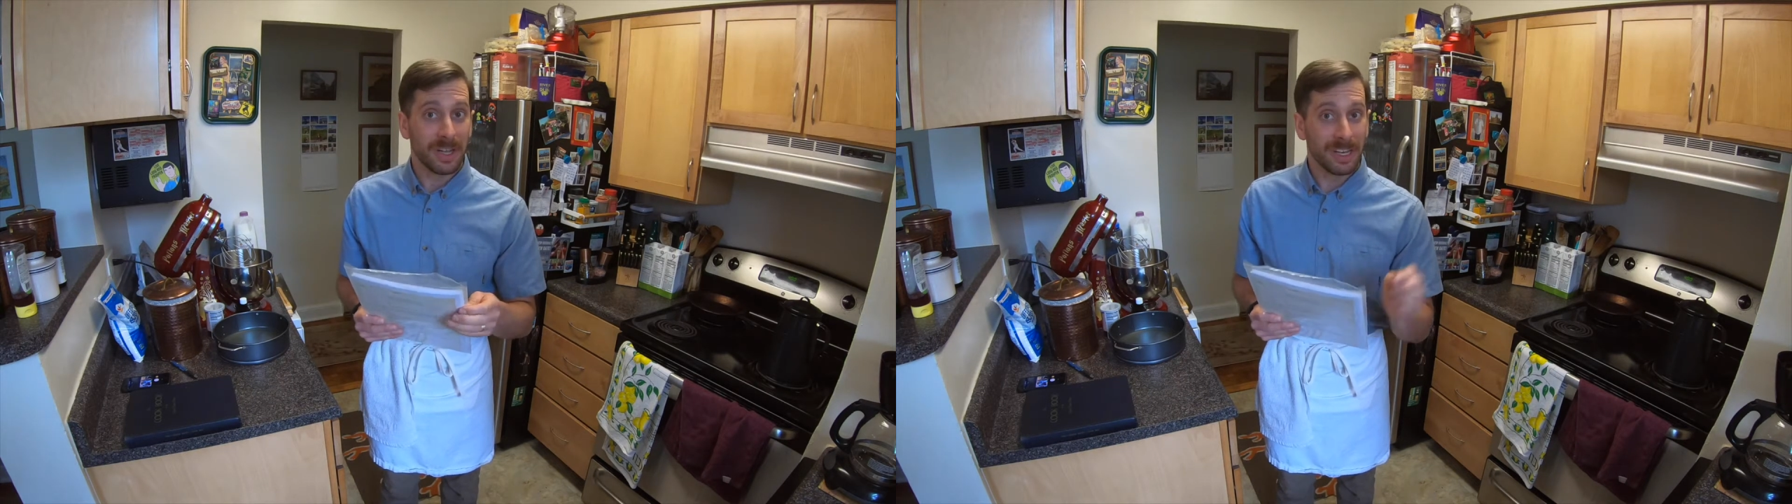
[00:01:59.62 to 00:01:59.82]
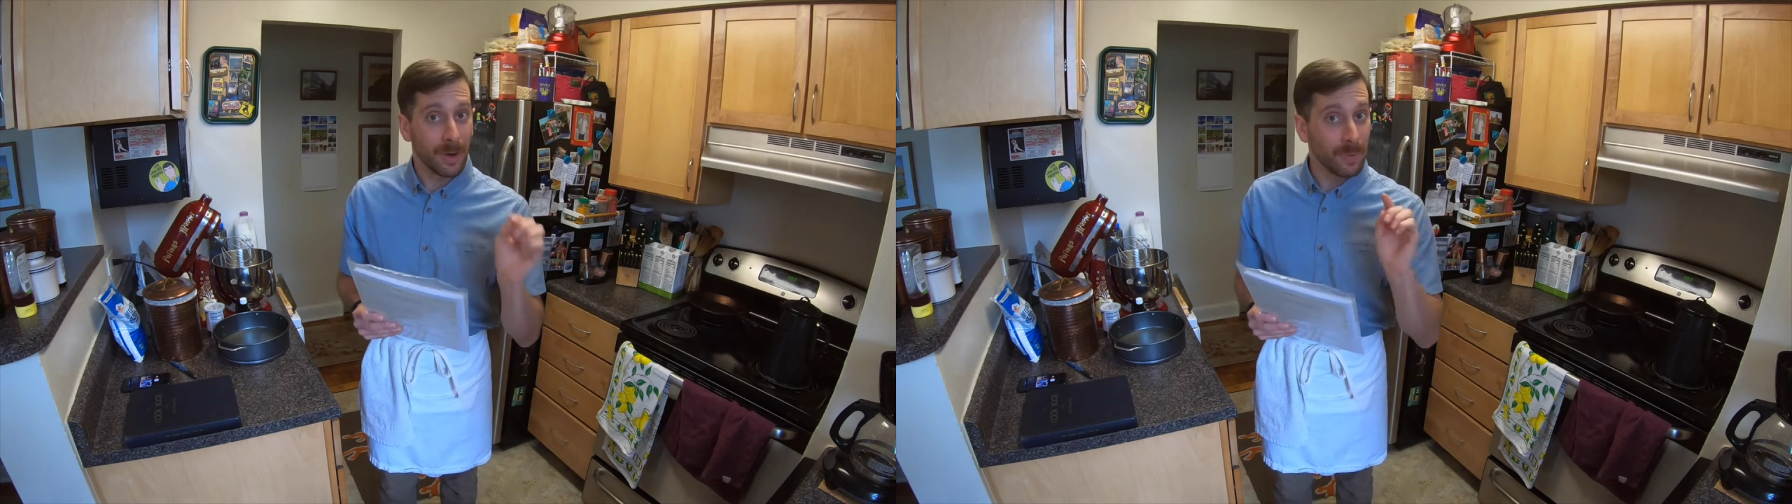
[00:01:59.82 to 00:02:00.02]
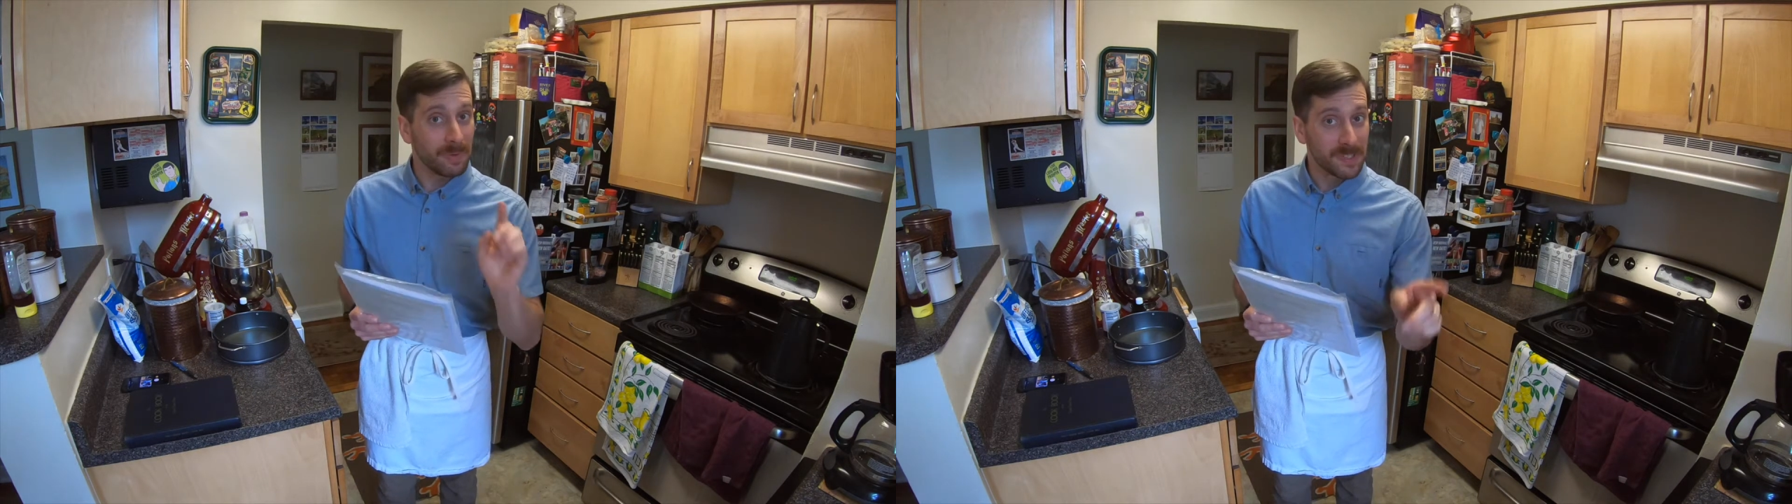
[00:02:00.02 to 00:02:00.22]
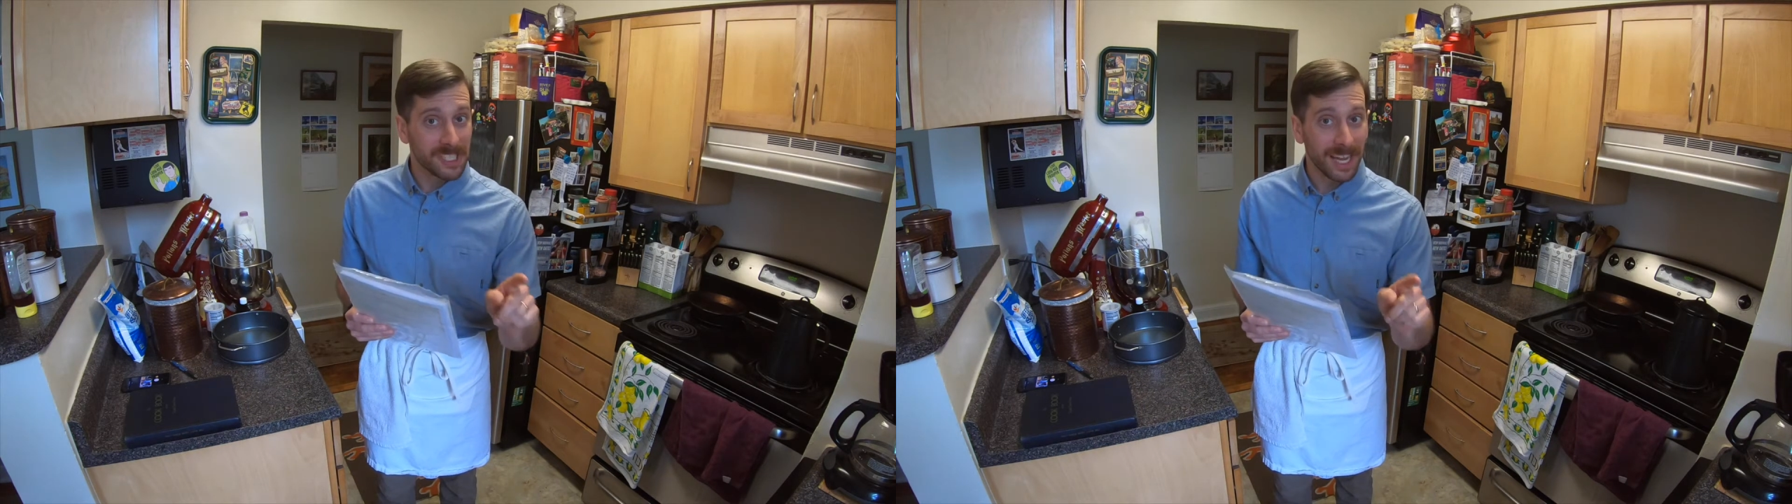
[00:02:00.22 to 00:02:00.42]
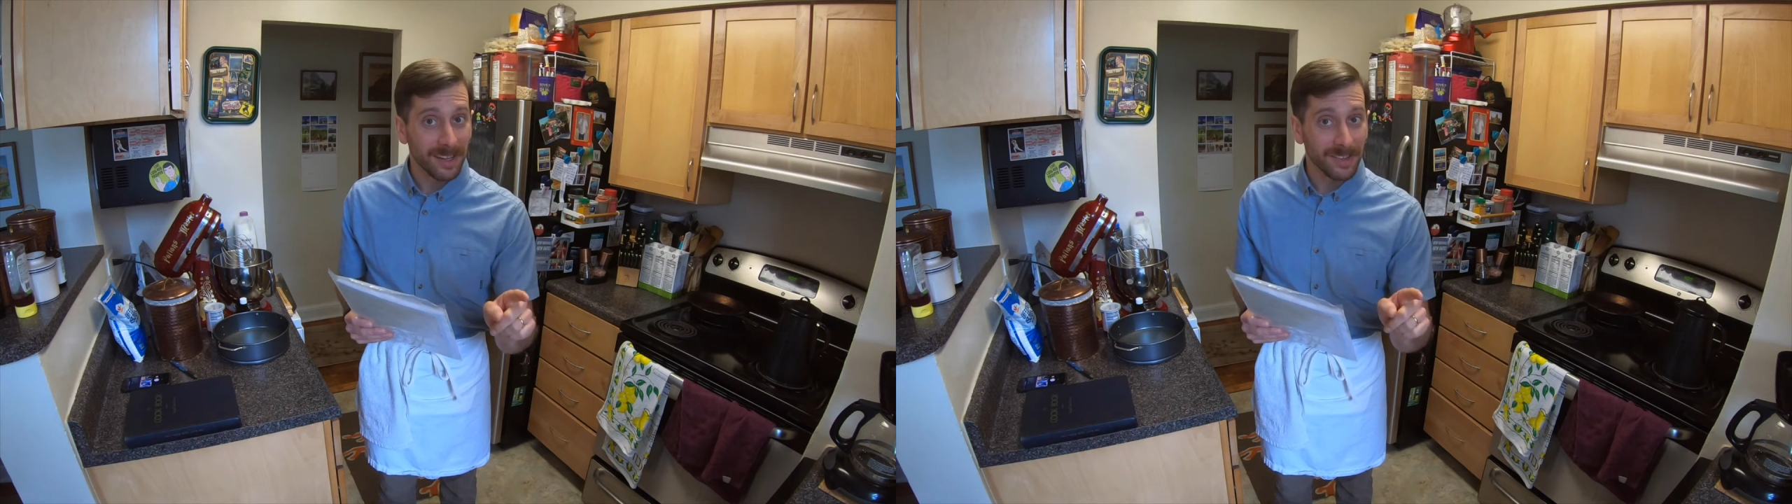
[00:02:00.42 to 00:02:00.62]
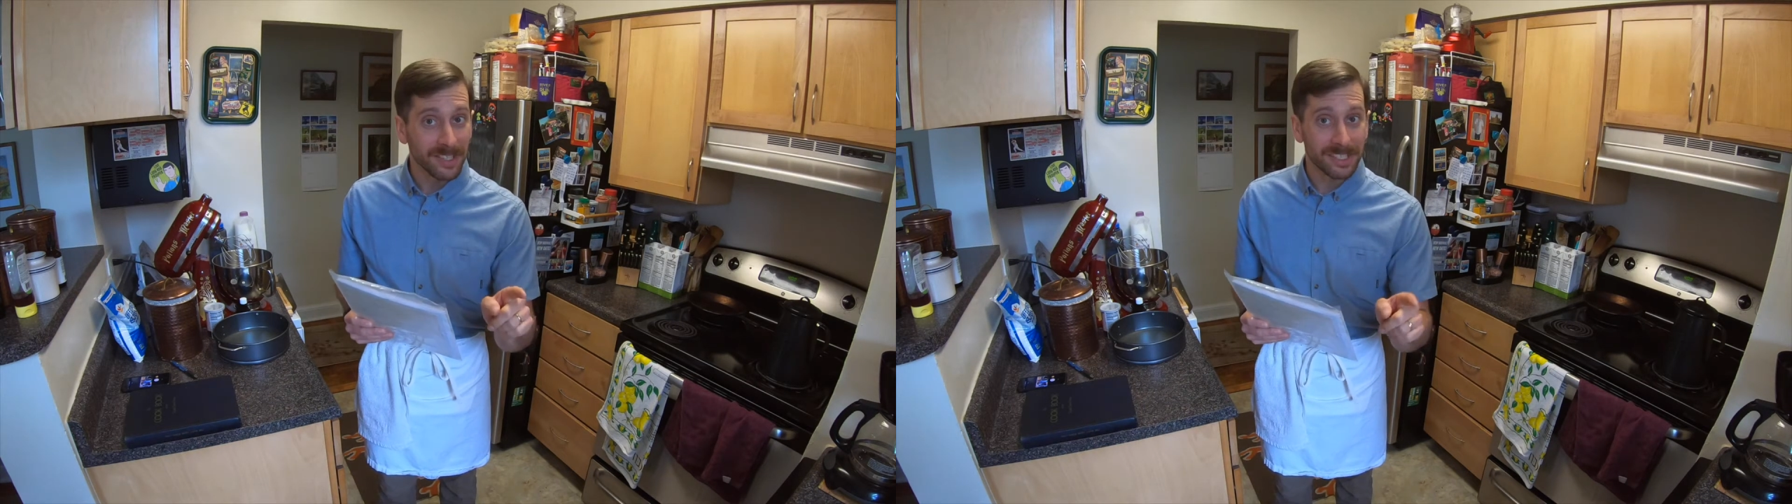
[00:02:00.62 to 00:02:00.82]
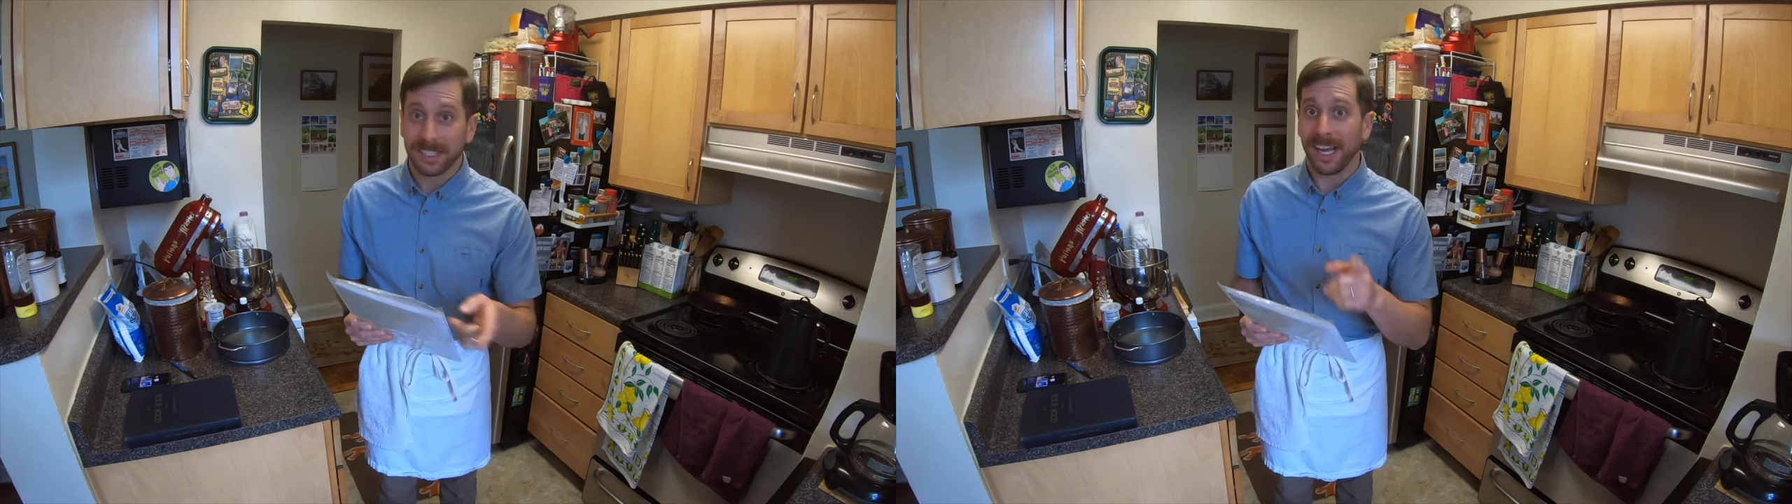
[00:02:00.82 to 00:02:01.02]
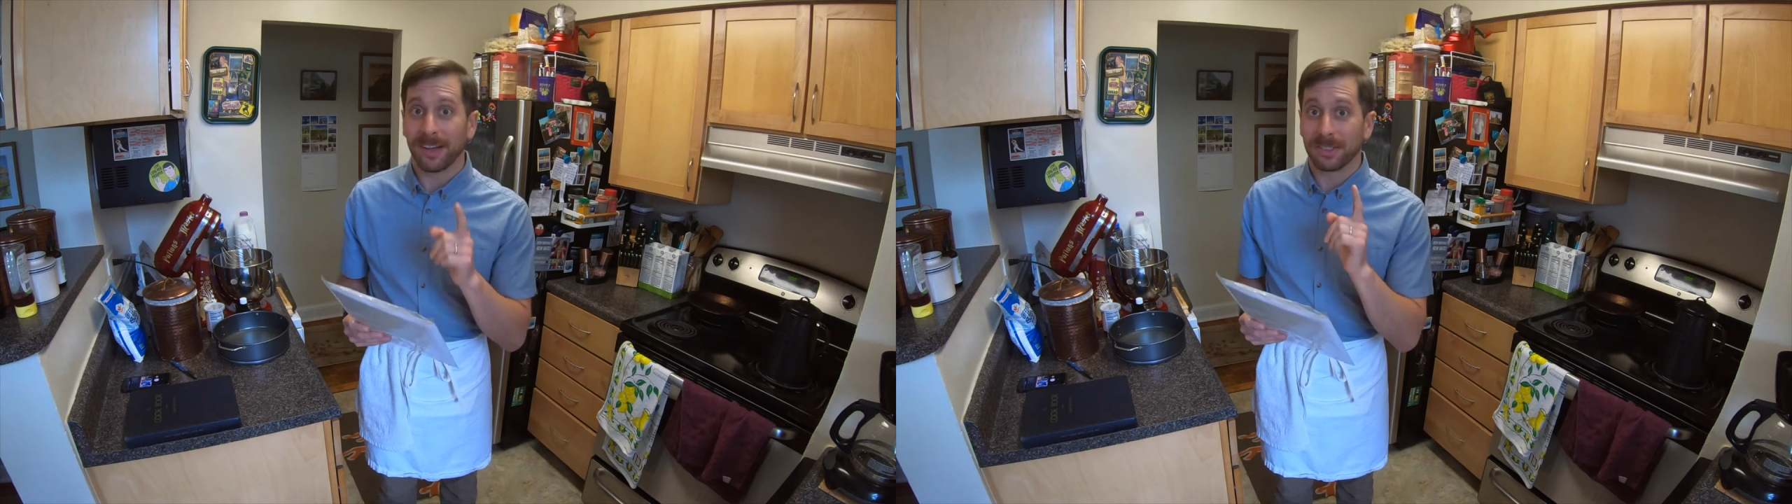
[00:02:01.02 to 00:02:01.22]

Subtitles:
Now we've scaled this down